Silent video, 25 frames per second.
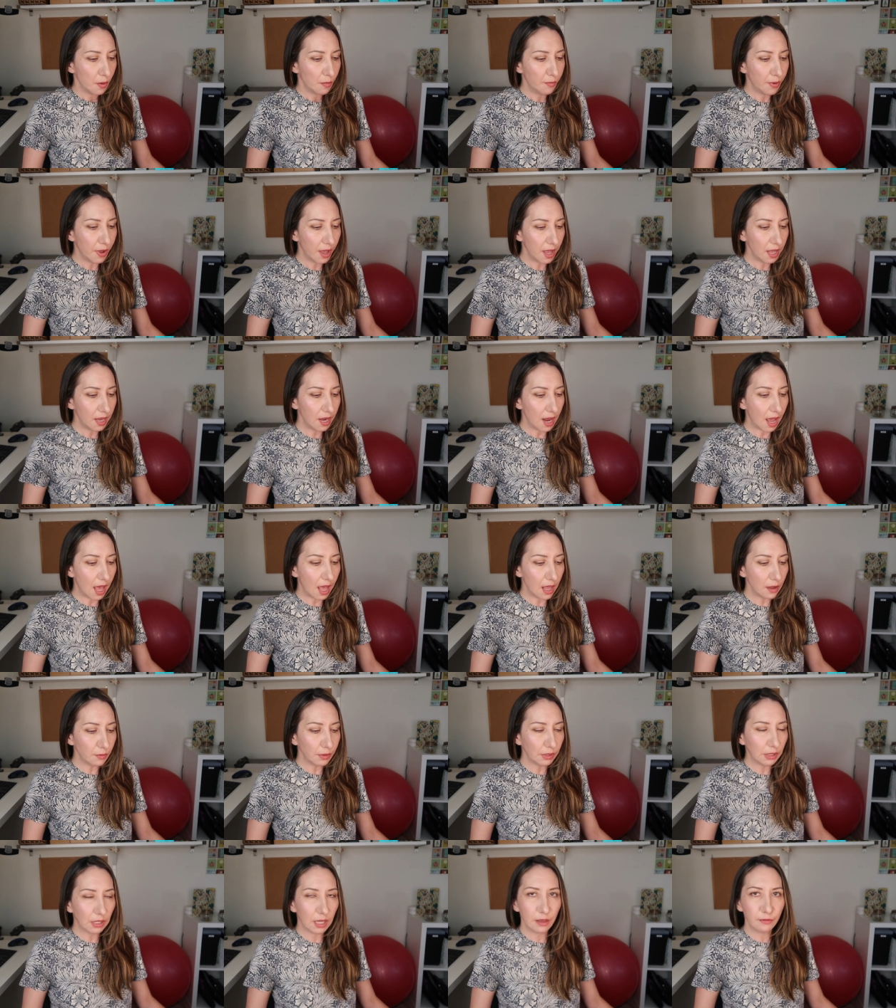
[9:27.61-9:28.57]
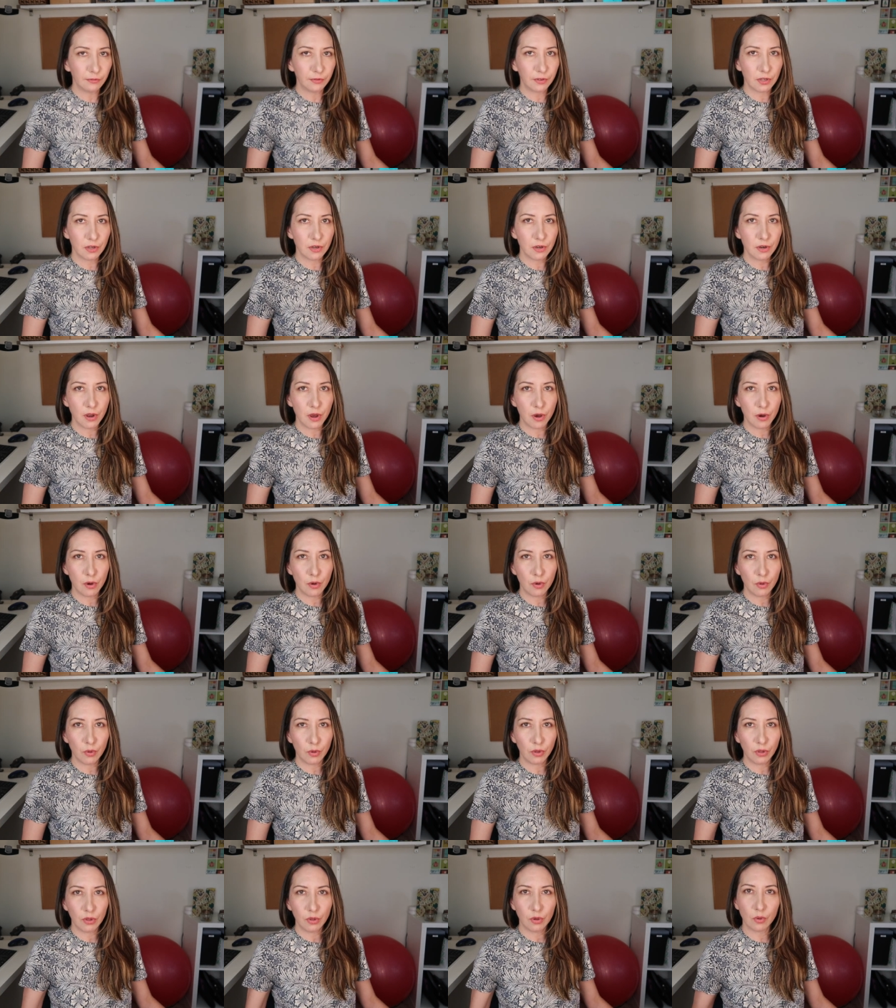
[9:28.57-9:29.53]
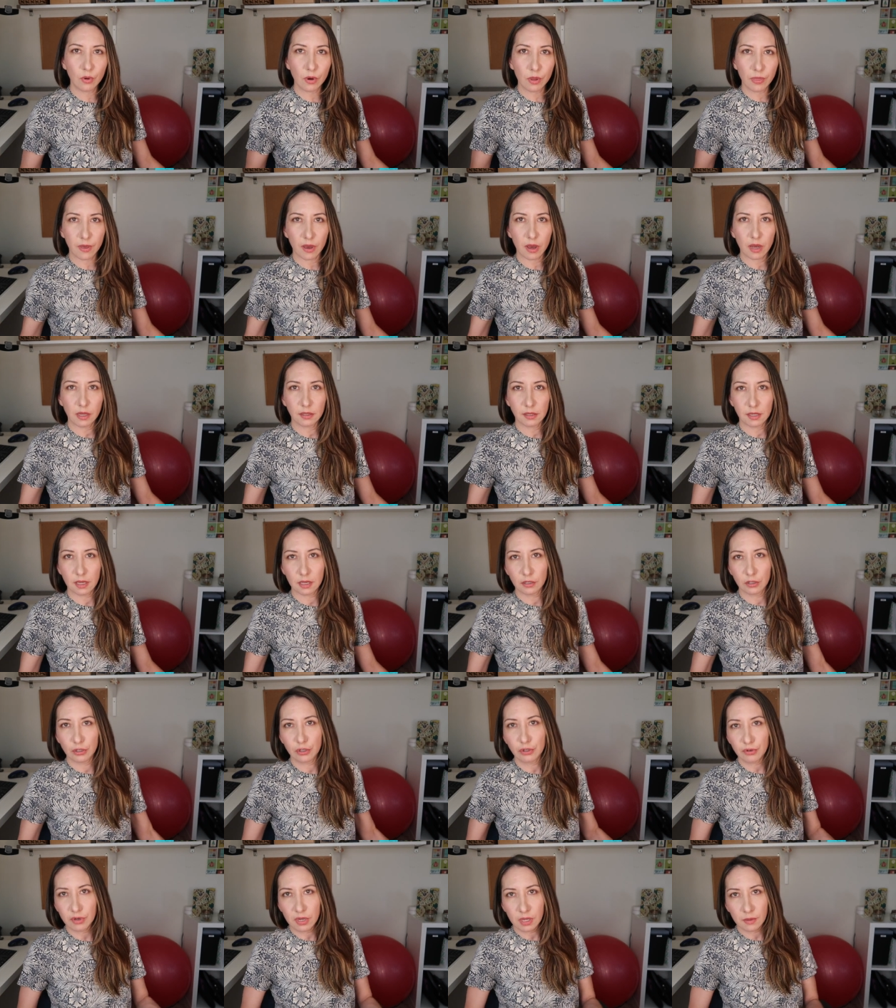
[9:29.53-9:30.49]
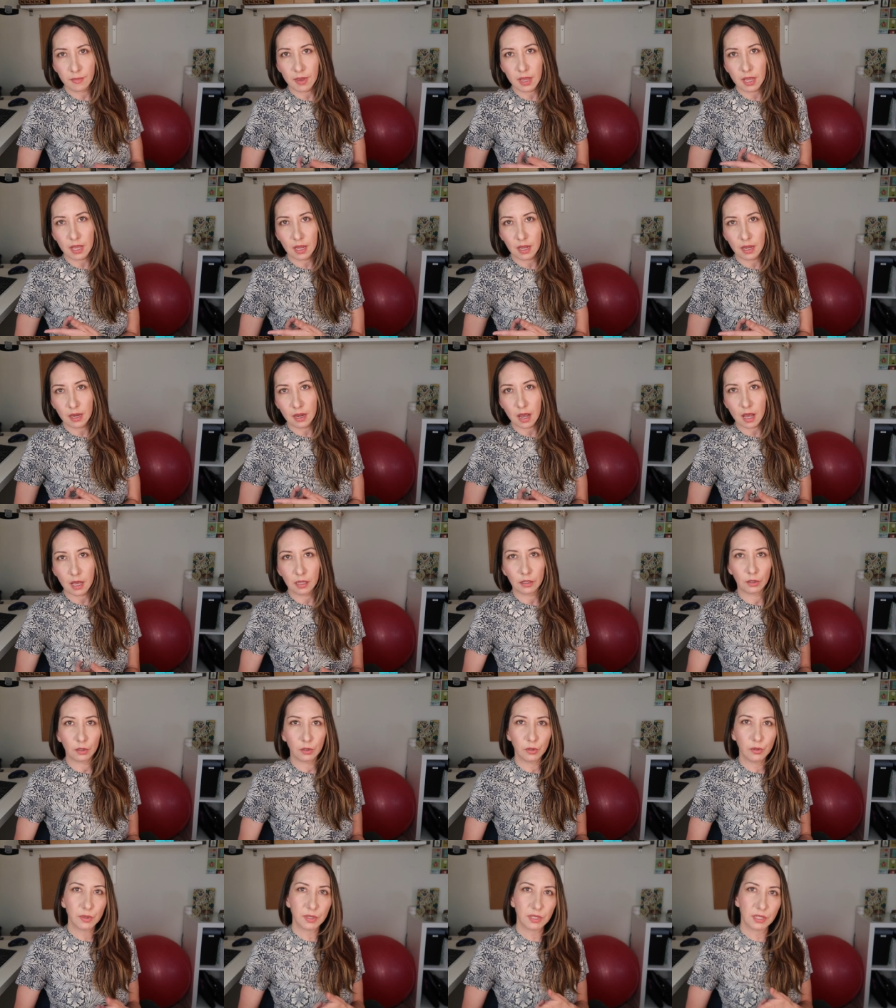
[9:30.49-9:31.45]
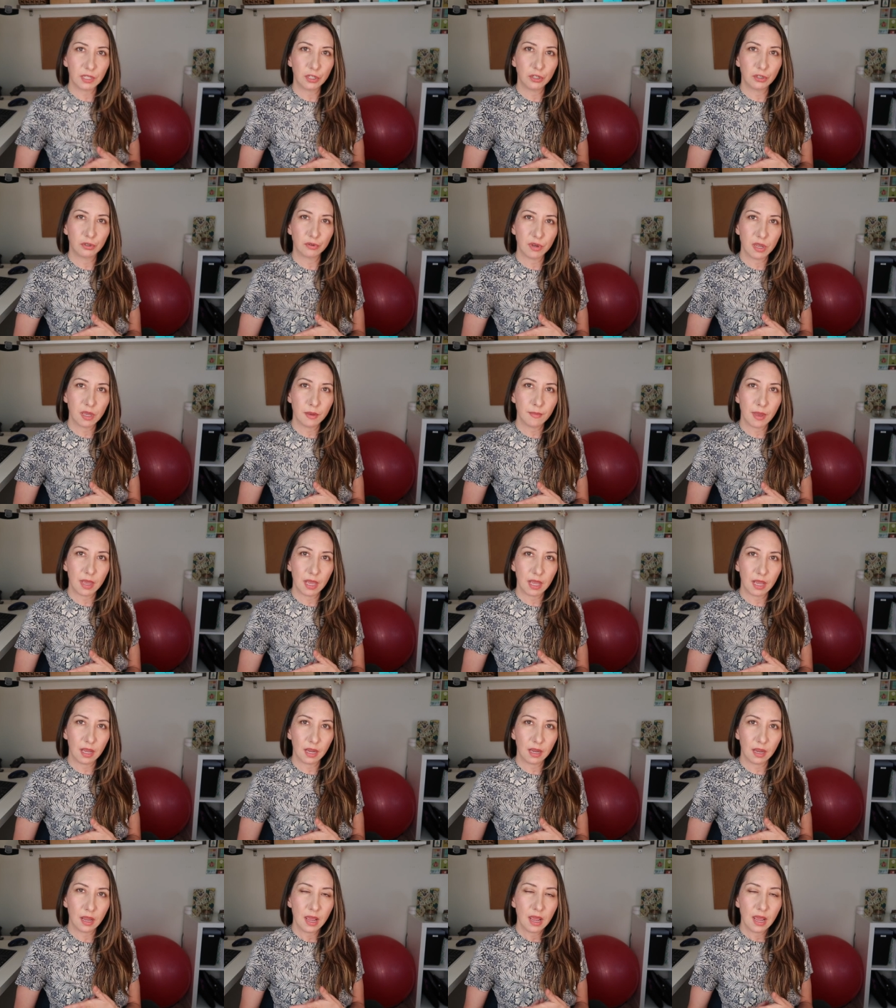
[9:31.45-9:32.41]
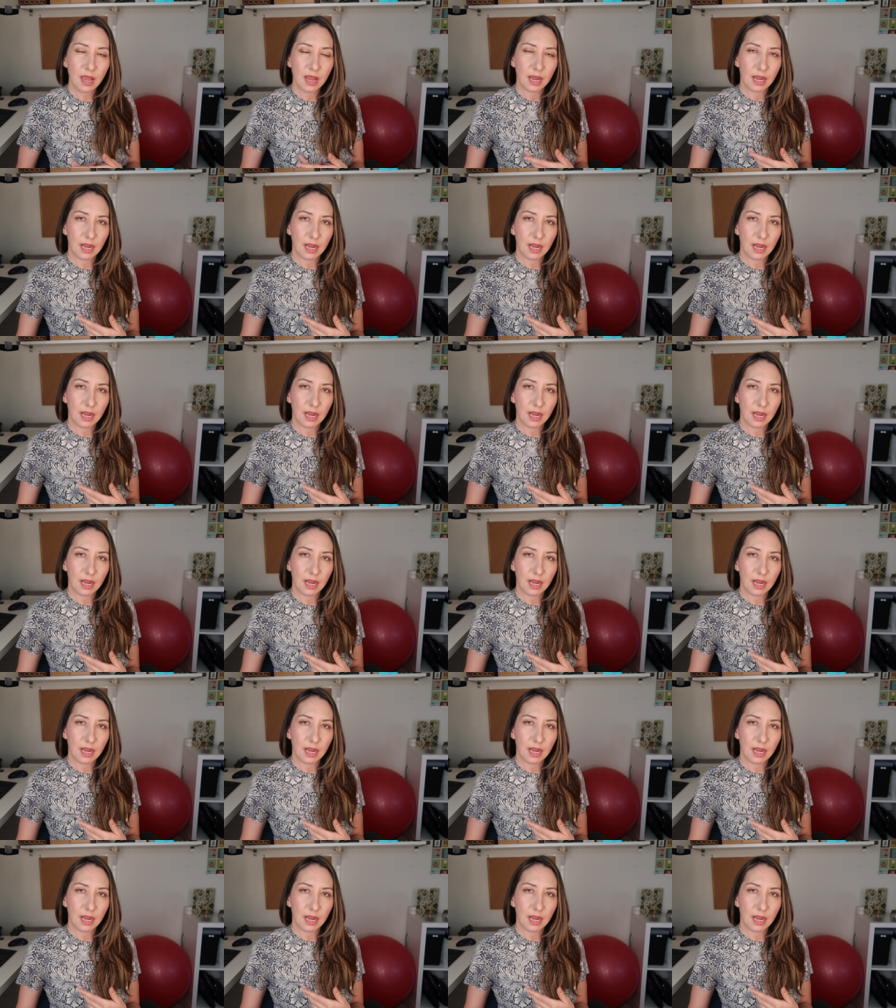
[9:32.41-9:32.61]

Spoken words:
But I would love to know your thoughts on dreaming, on lucid dreaming.